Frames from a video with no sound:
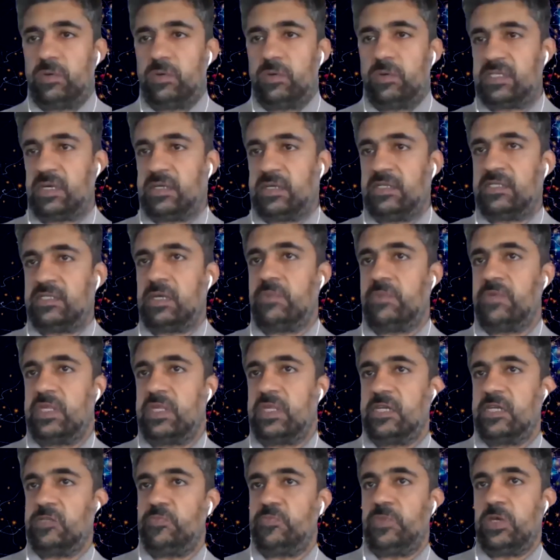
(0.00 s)
it's something
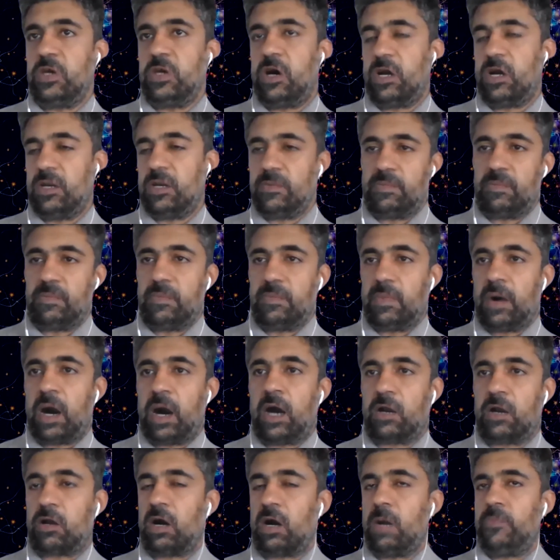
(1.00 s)
that's beyond
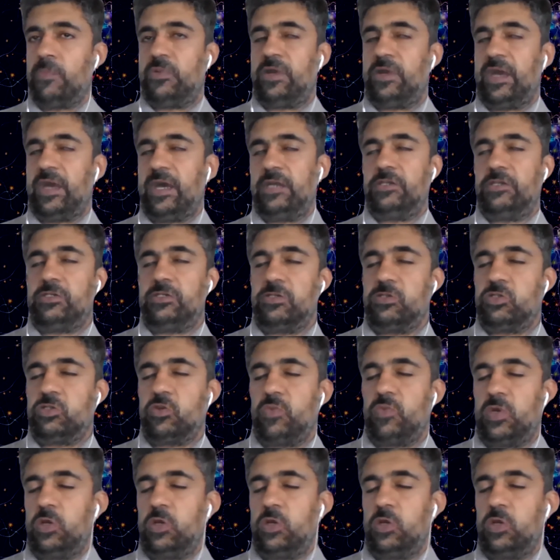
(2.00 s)
our comprehension, so
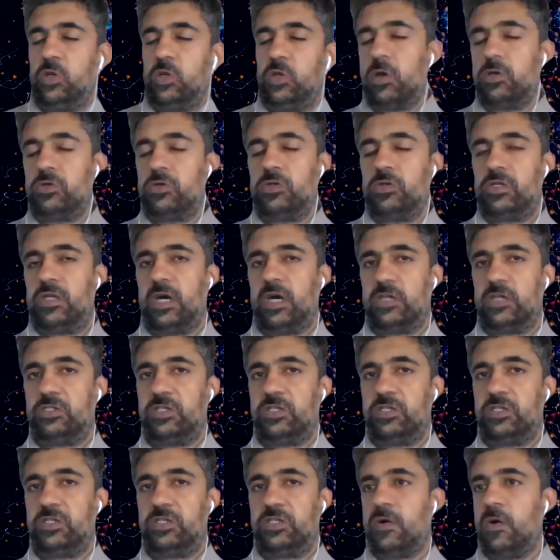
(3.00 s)
we don't want to touch
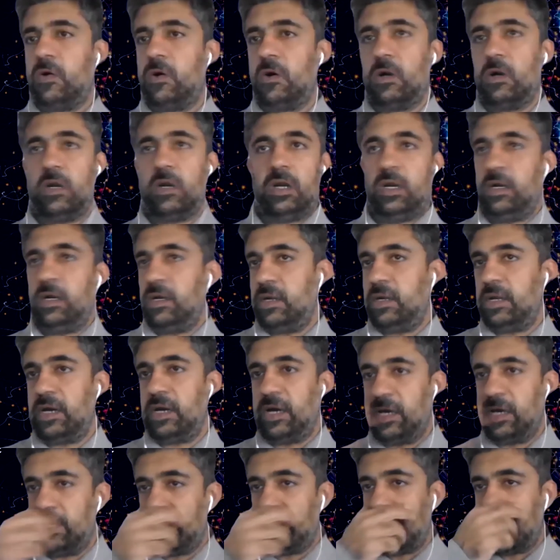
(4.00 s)
it, or
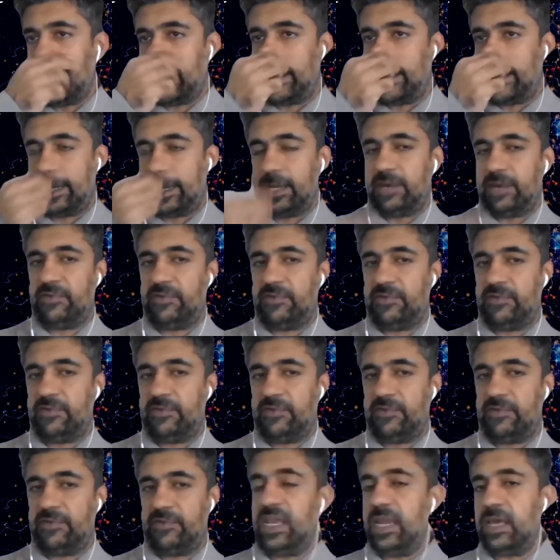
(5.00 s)
that
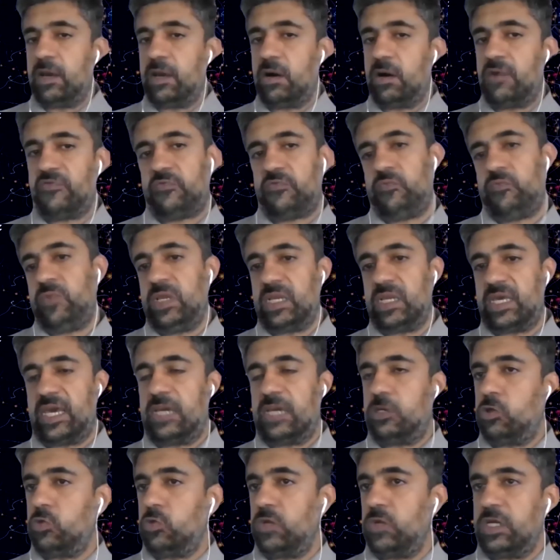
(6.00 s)
feeling of we'll
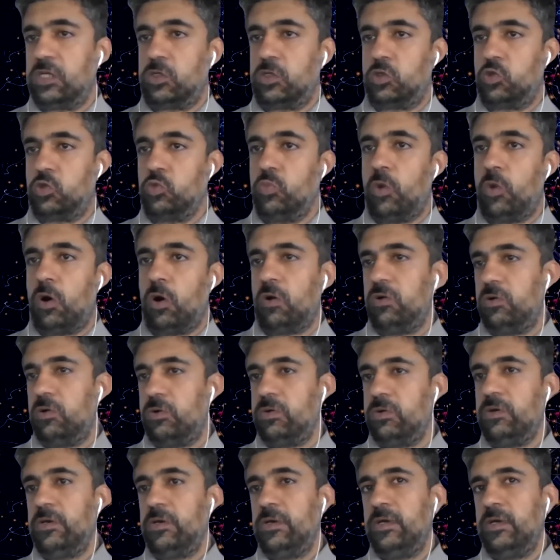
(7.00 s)
get to it tomorrow,
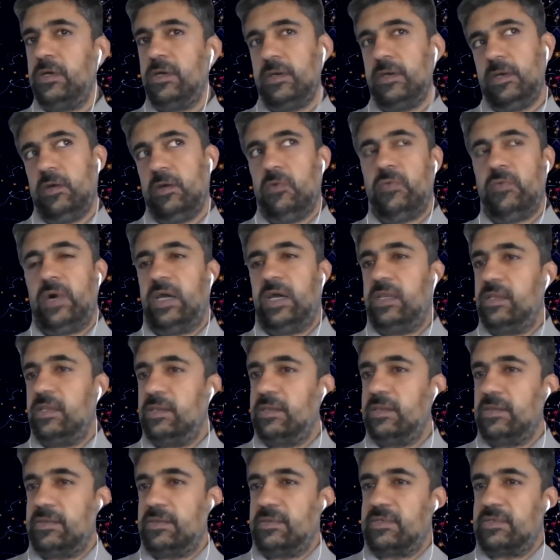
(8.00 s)
well,
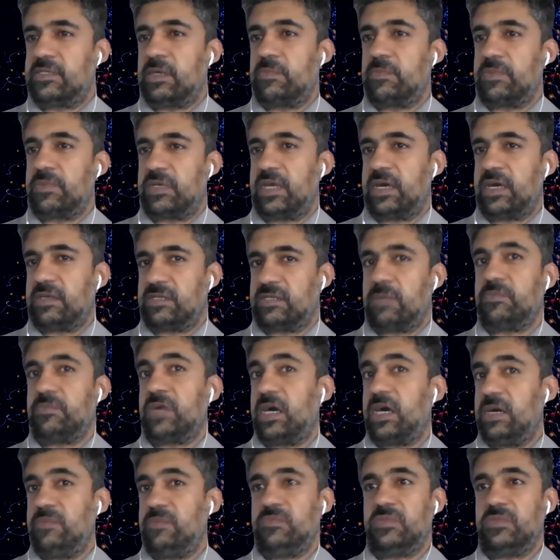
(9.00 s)

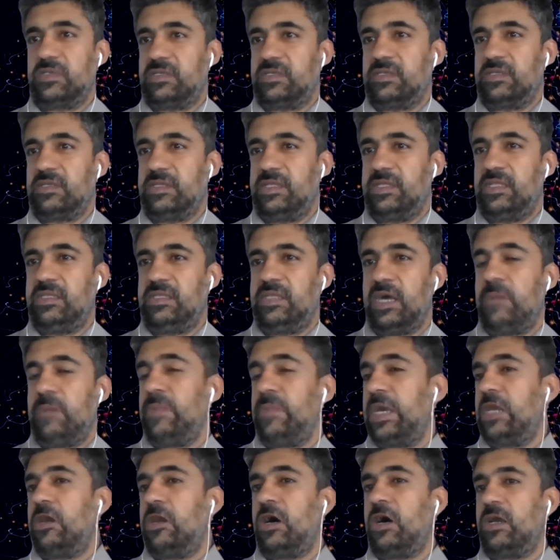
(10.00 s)
sometimes there
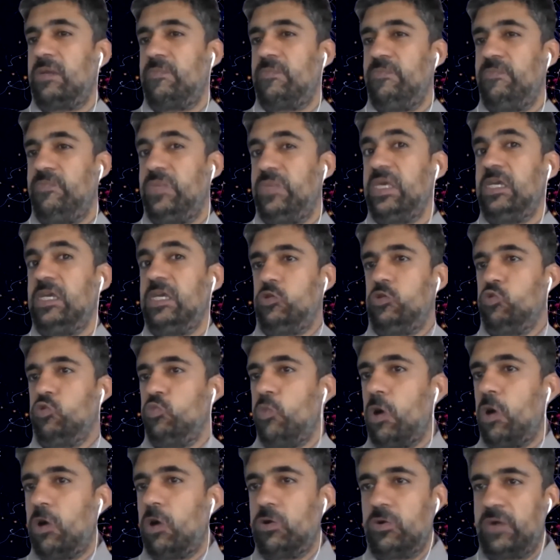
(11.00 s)
may not be
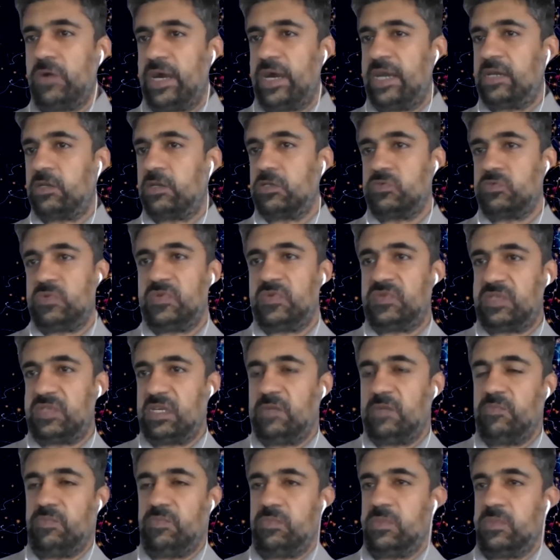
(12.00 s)
tomorrow, right? Because we've
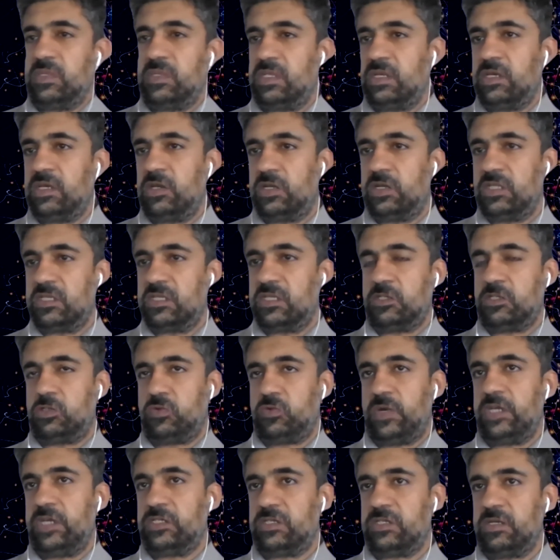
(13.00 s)
seen the
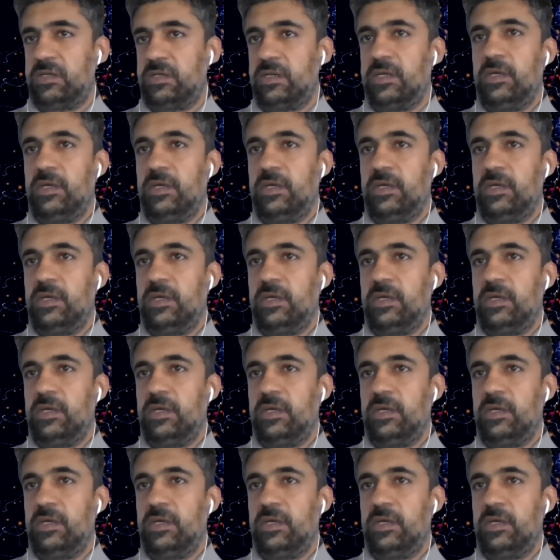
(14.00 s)
situation